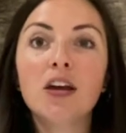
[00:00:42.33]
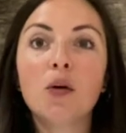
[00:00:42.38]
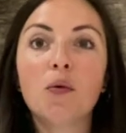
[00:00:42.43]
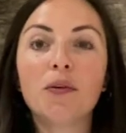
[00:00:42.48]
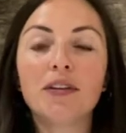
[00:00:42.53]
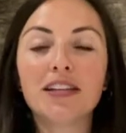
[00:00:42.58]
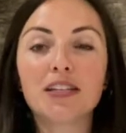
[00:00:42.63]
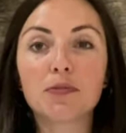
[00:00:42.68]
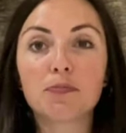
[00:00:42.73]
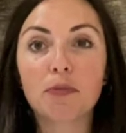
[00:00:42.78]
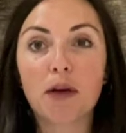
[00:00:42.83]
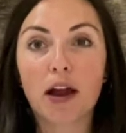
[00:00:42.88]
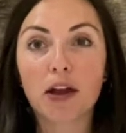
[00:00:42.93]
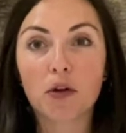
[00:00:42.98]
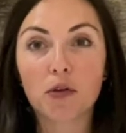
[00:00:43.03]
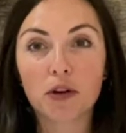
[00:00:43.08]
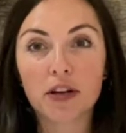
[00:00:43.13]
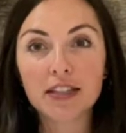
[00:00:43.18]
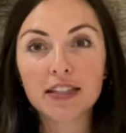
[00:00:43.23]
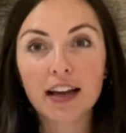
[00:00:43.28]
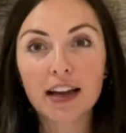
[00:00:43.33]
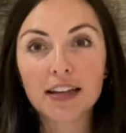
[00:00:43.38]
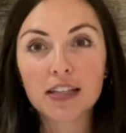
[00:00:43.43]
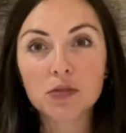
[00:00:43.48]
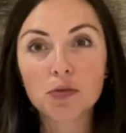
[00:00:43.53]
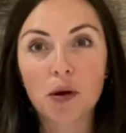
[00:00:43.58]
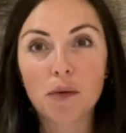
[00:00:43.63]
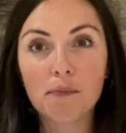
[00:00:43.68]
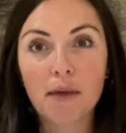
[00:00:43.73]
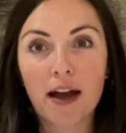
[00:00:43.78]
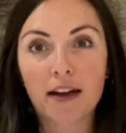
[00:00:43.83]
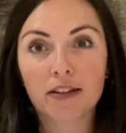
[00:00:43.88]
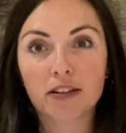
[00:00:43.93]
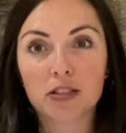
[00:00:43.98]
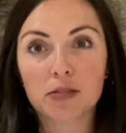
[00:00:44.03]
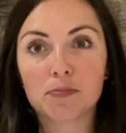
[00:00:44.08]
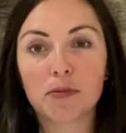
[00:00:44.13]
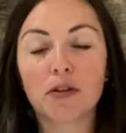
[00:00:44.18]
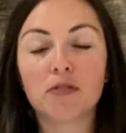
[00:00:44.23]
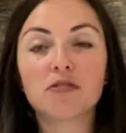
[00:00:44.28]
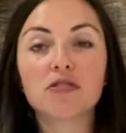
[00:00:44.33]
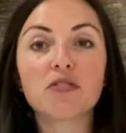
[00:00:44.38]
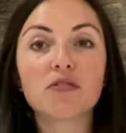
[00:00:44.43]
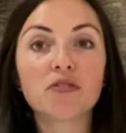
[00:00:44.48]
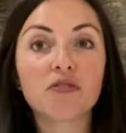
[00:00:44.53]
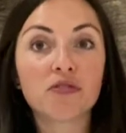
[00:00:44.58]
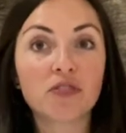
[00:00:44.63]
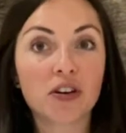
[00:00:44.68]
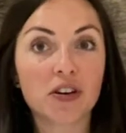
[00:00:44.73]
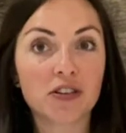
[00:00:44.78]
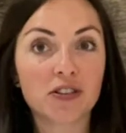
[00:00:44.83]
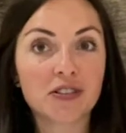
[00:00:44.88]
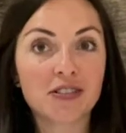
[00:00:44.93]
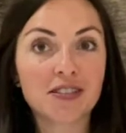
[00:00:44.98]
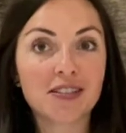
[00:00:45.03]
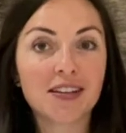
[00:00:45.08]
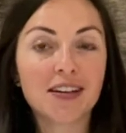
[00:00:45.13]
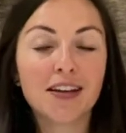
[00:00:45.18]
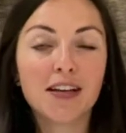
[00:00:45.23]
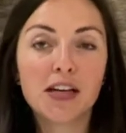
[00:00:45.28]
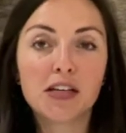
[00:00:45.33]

we need to prioritize what matters most first